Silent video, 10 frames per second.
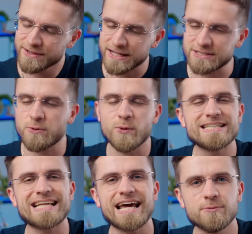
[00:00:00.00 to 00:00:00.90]
Let's not
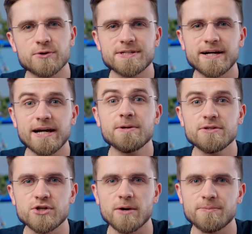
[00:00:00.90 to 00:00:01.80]
waste any more time
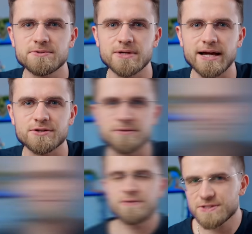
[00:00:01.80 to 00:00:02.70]
and jump into action.
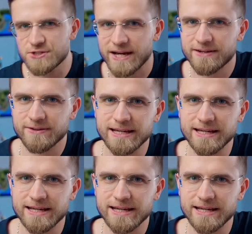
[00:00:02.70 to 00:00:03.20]
The first channel